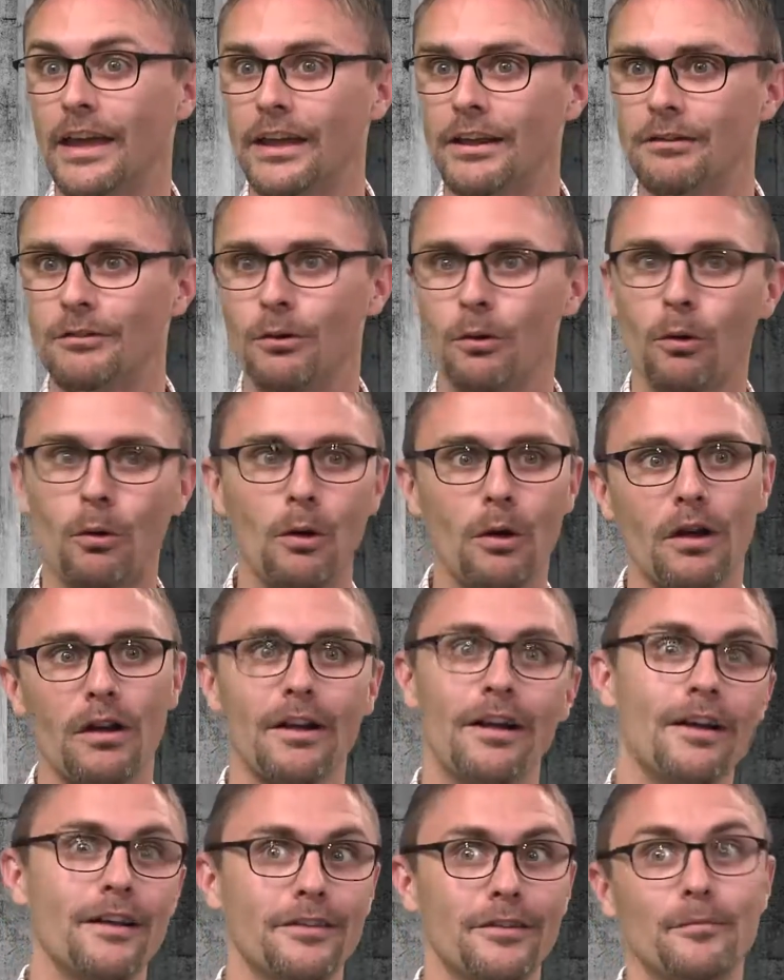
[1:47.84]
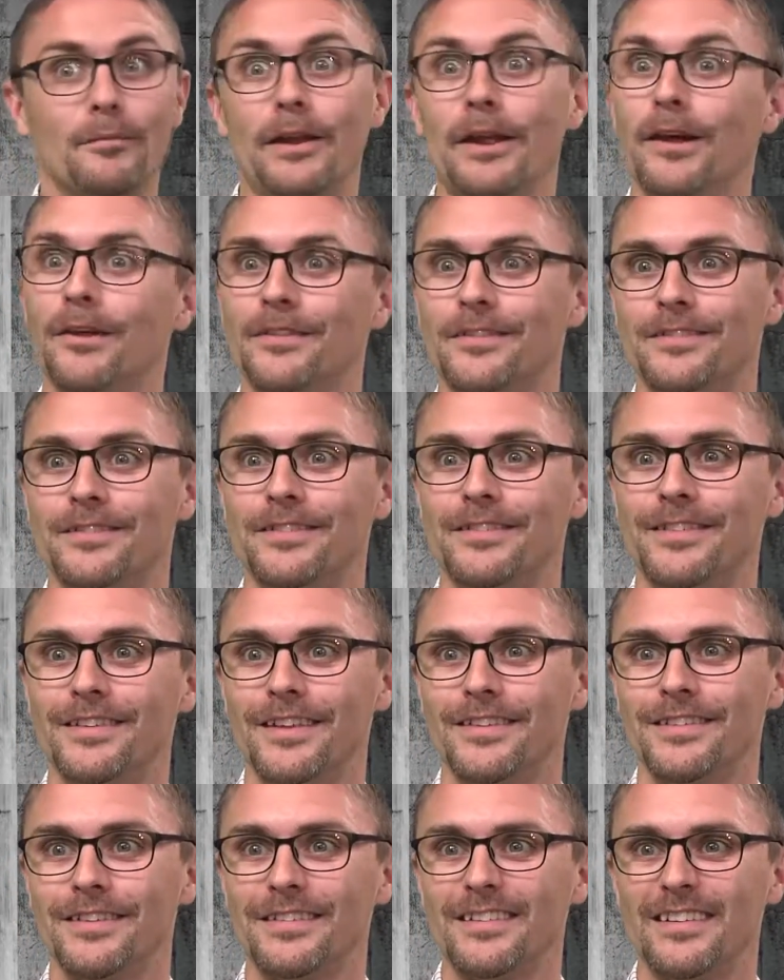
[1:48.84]
it, or somebody else
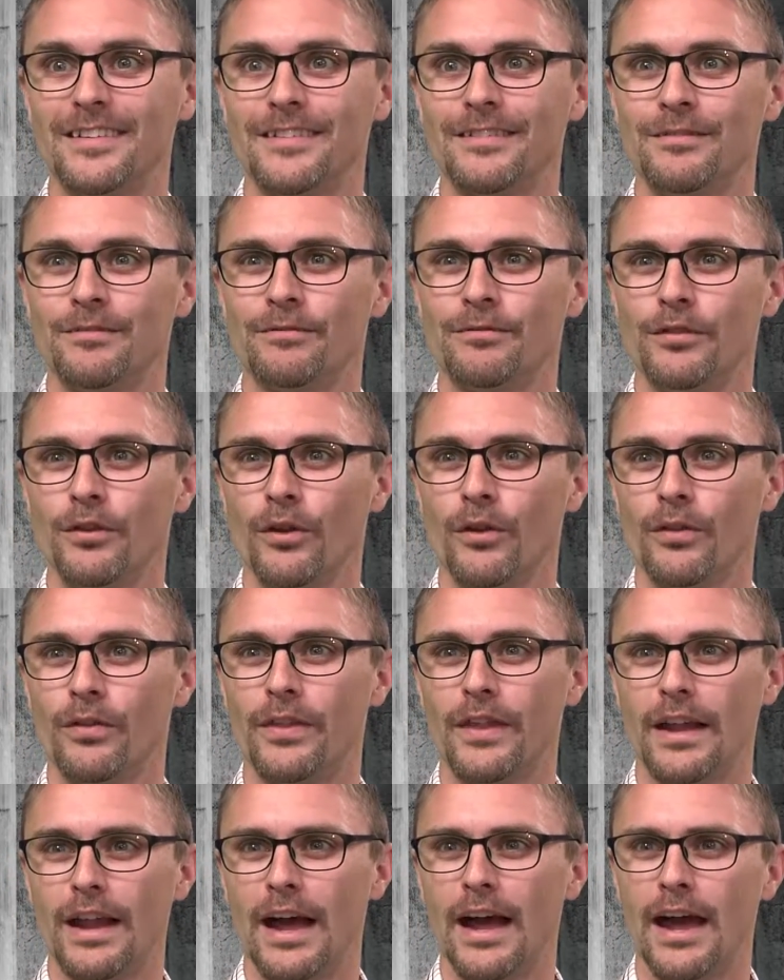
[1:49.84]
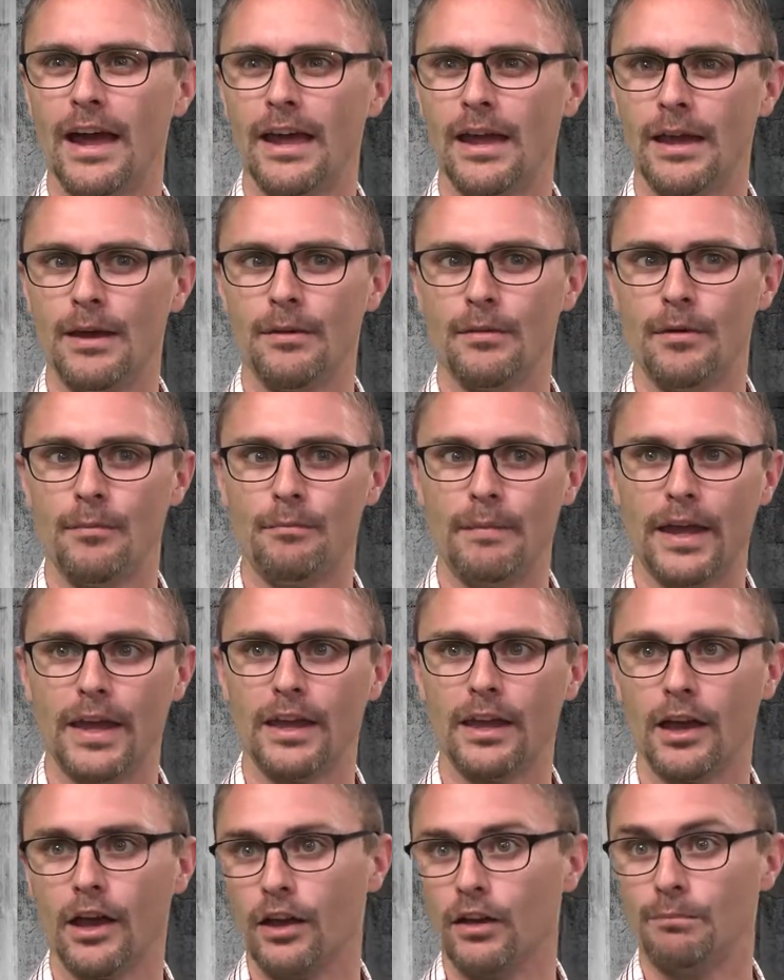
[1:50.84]
doesn't feel that I am
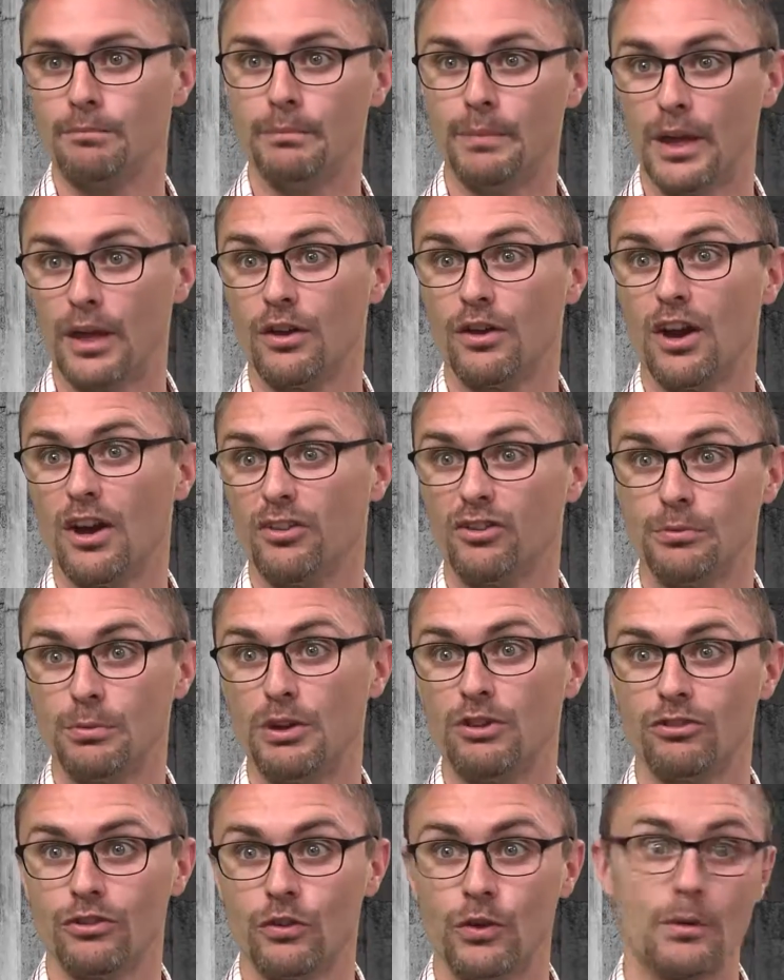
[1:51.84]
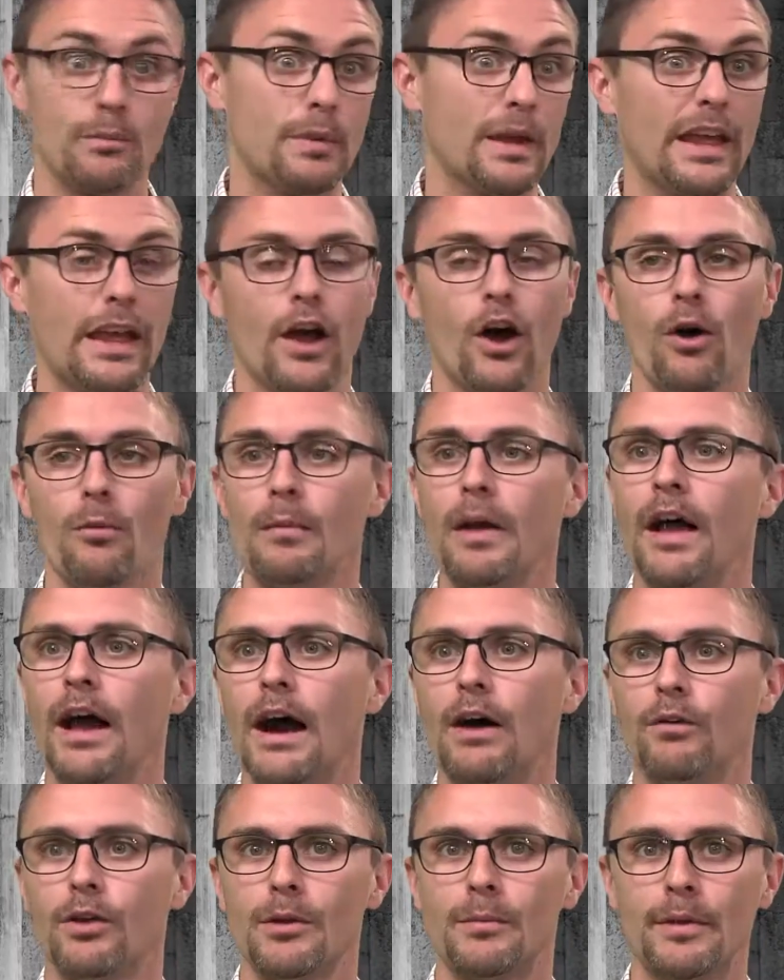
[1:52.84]
making a big contribution or a big help.
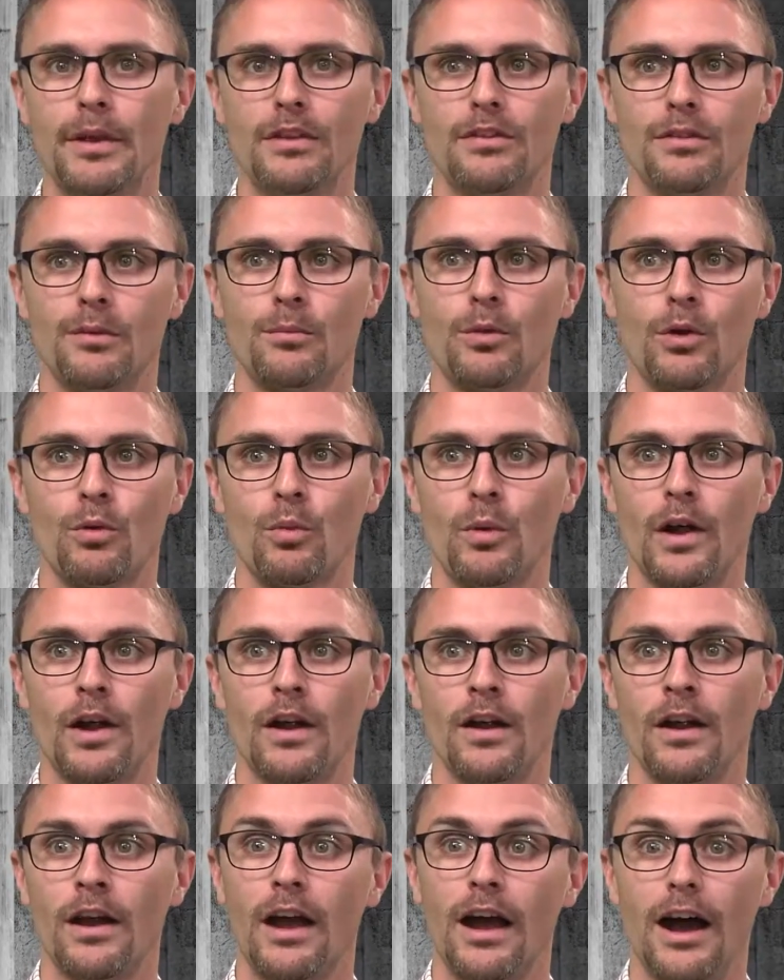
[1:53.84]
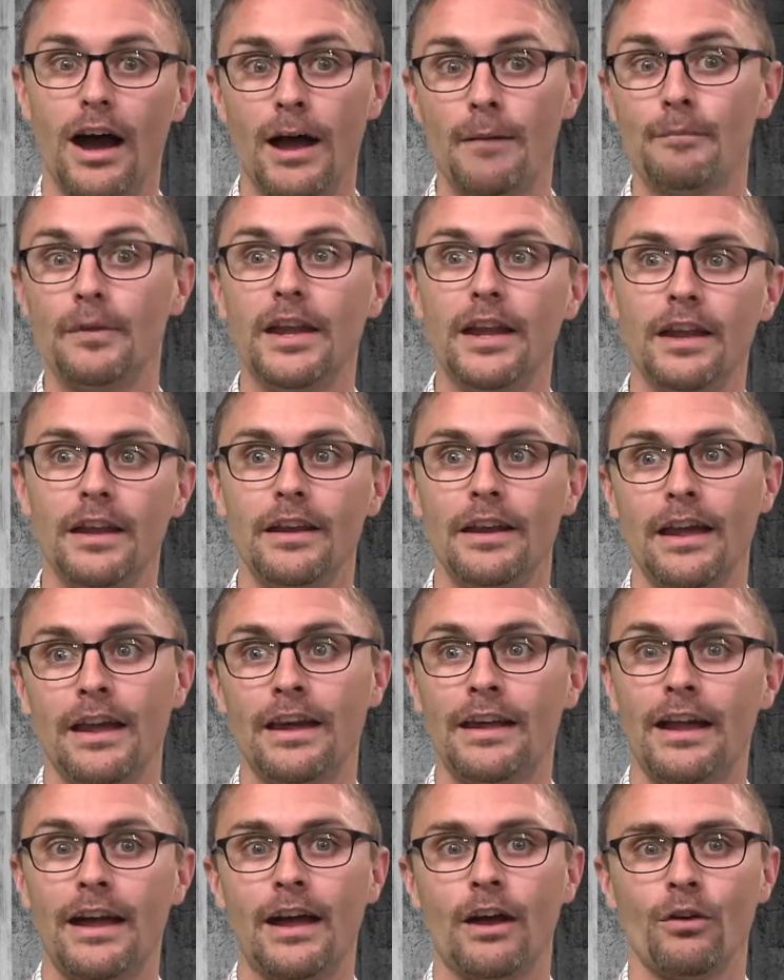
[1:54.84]
I want to be somewhere where I'm needed,
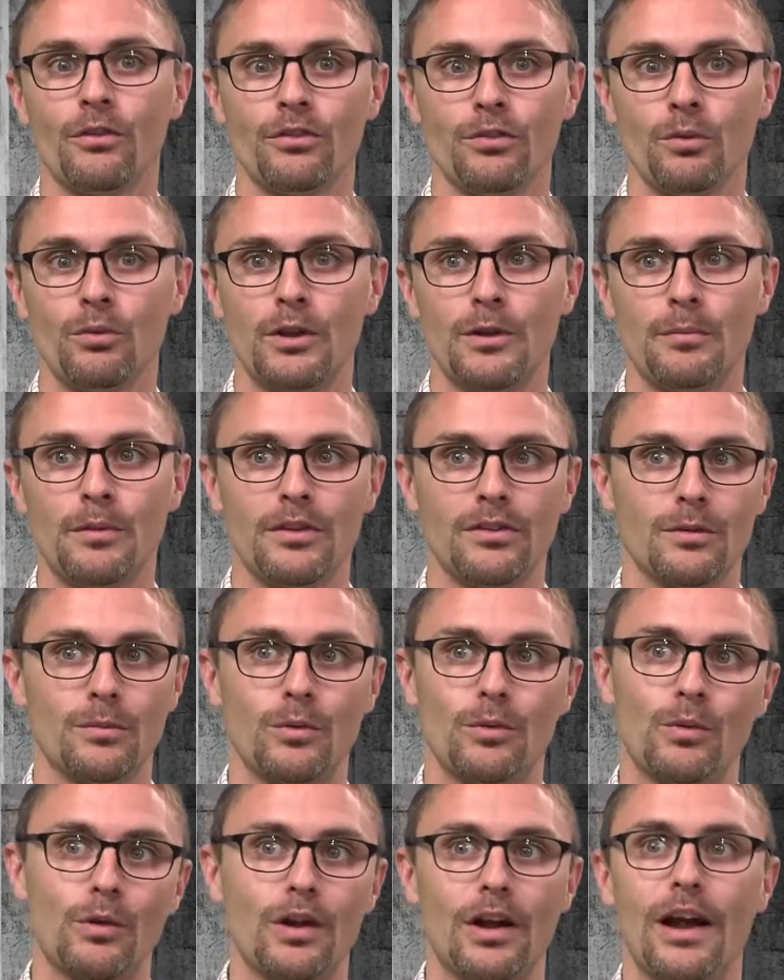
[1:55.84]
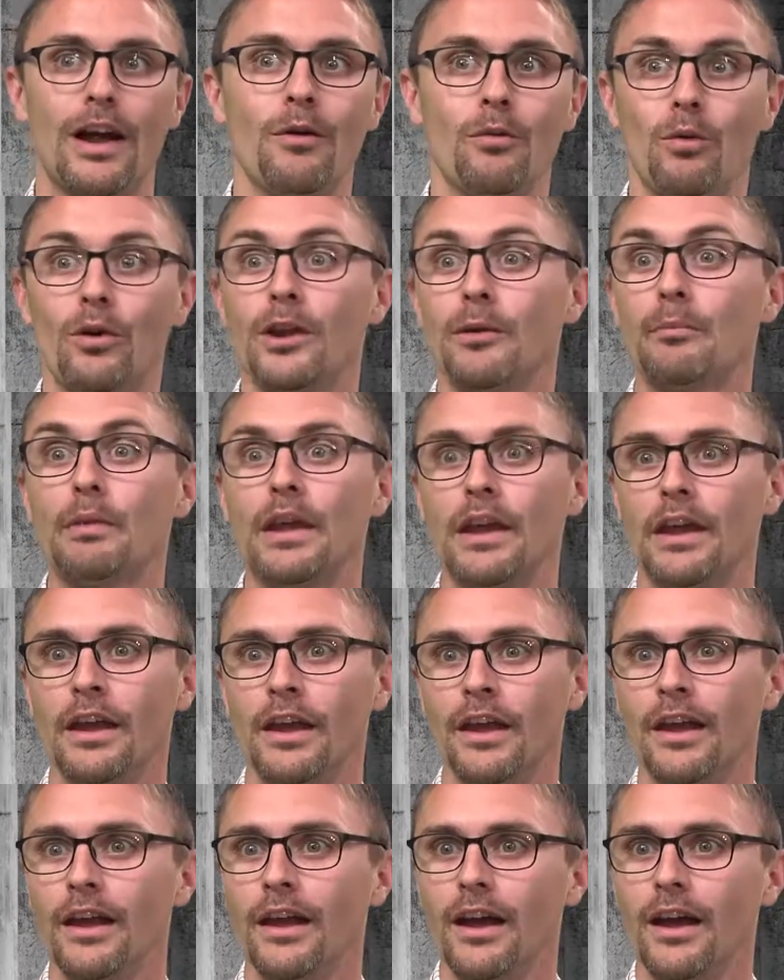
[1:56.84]
and I also want to be somewhere where I want to be.